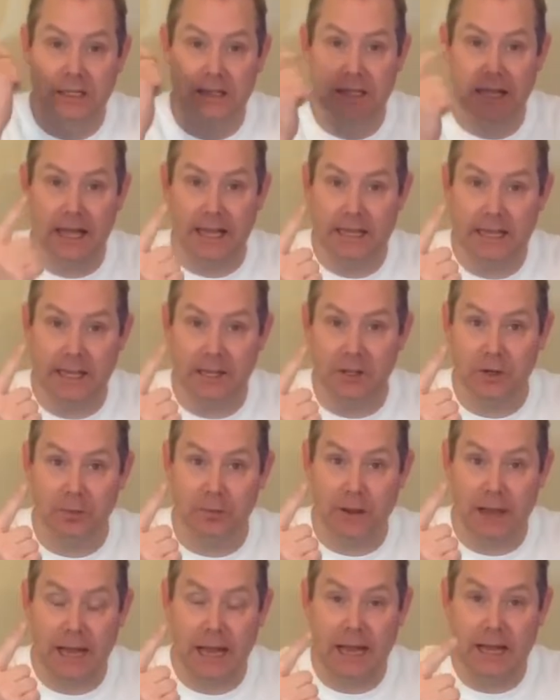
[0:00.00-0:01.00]
lying on your
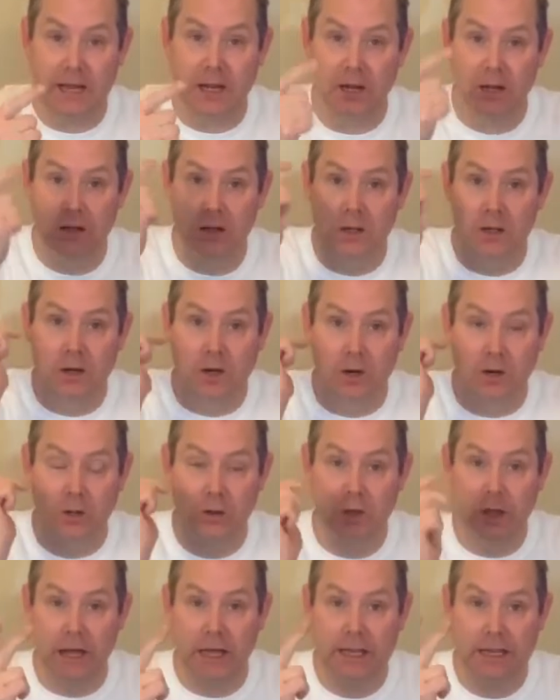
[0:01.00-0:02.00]
back, or
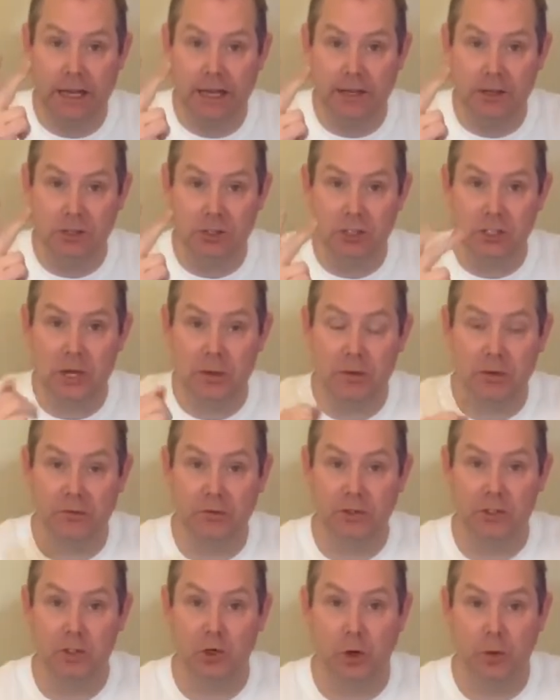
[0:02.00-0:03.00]
lying on your stomach
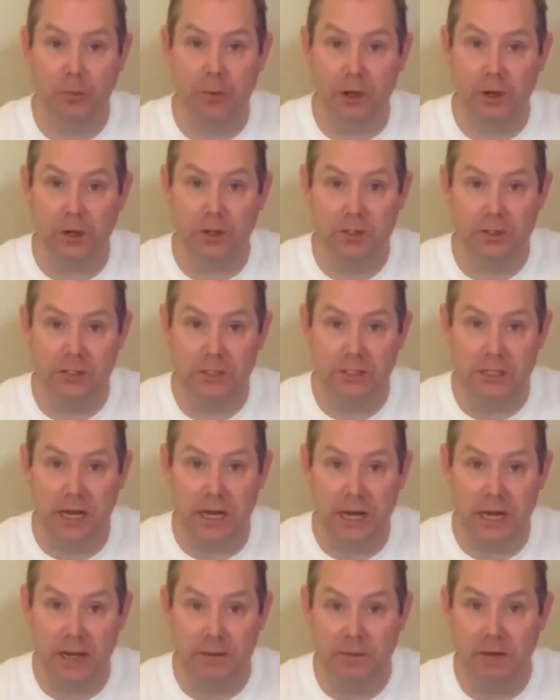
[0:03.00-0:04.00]
for short periods of
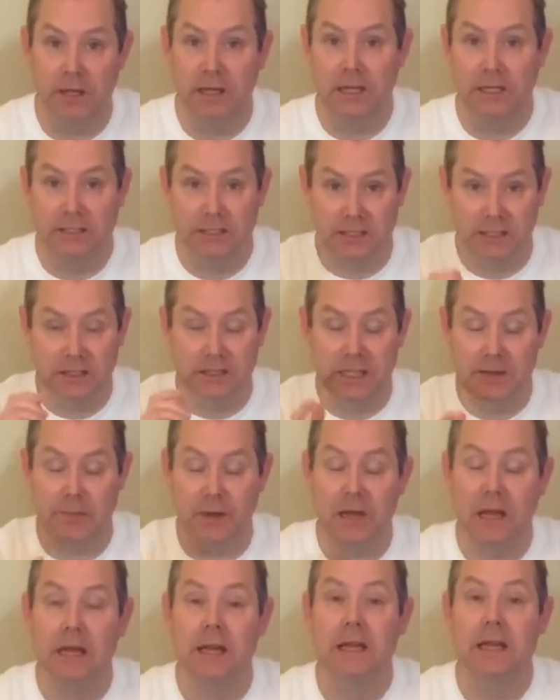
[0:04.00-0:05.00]
time to
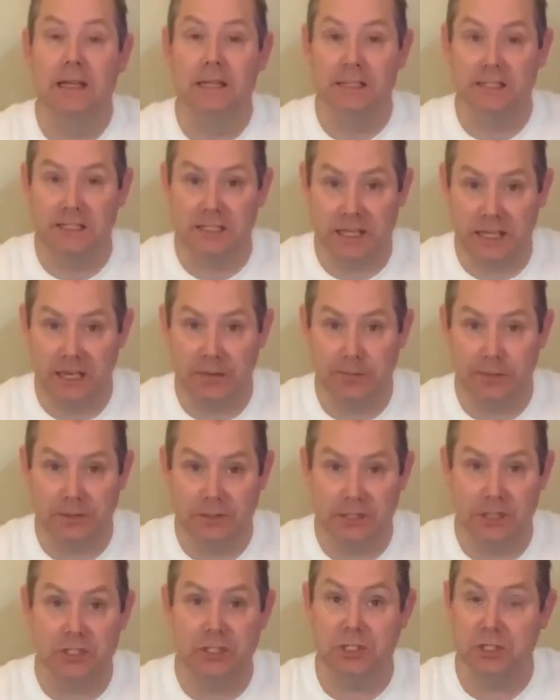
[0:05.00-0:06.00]
limit sitting
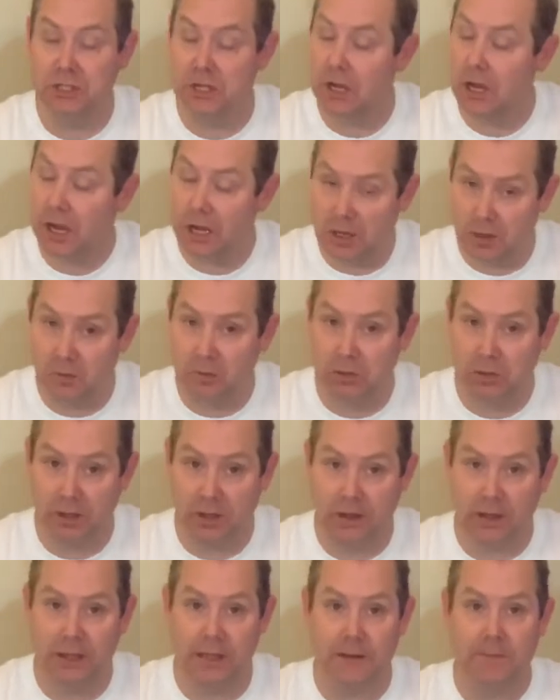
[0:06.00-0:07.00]
position
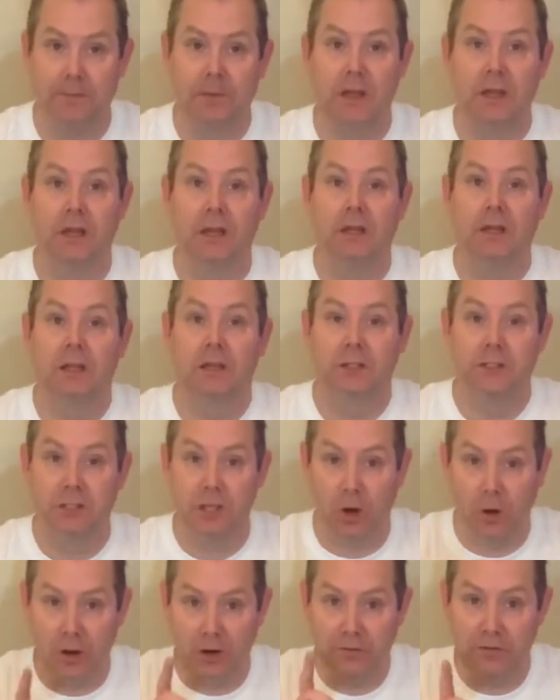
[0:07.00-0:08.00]
completely.
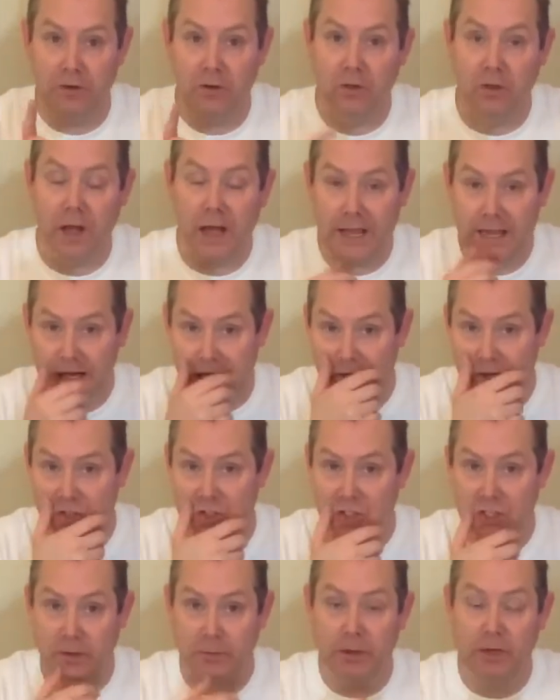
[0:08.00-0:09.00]
So if you're lying on your
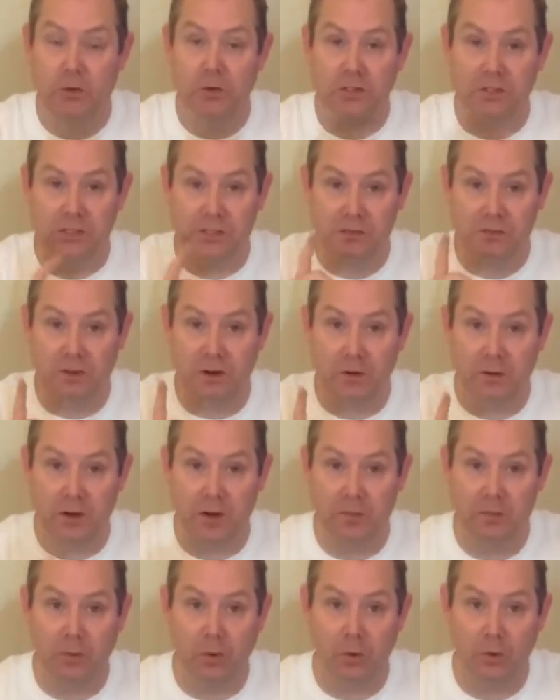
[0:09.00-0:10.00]
stomach, which is
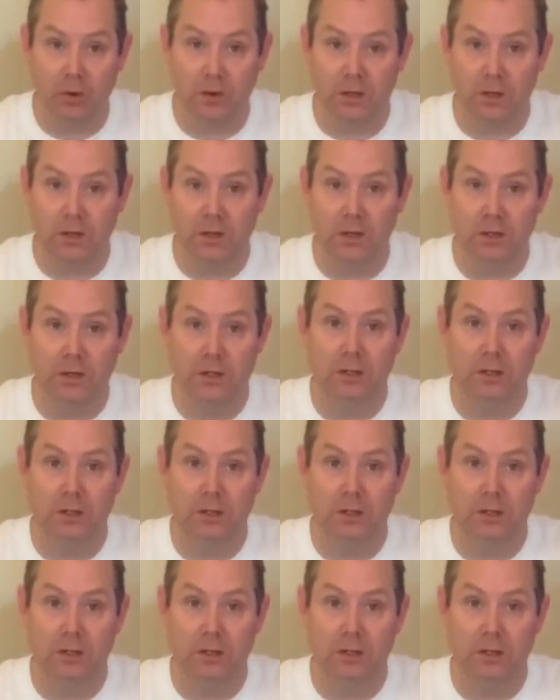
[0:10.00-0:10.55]
very important,